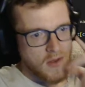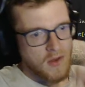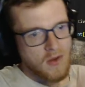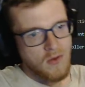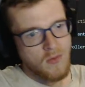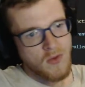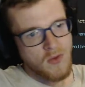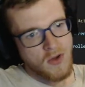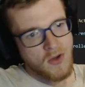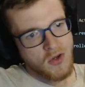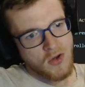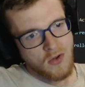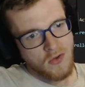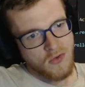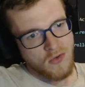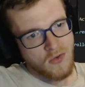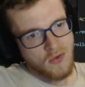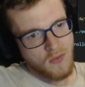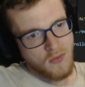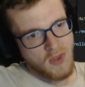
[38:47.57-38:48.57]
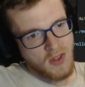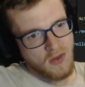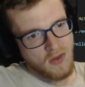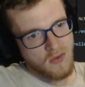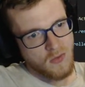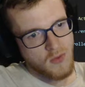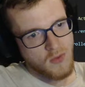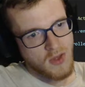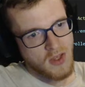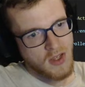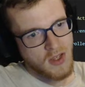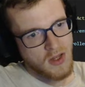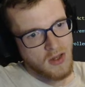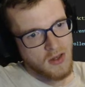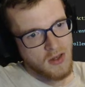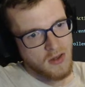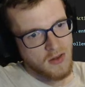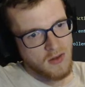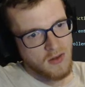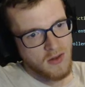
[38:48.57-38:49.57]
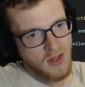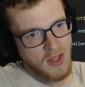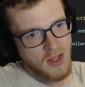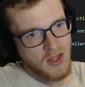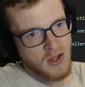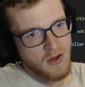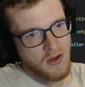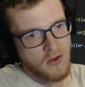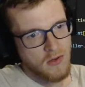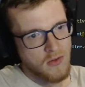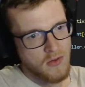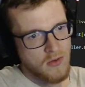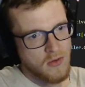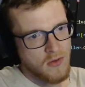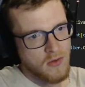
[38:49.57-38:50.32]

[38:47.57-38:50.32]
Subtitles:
Which also means we can take out...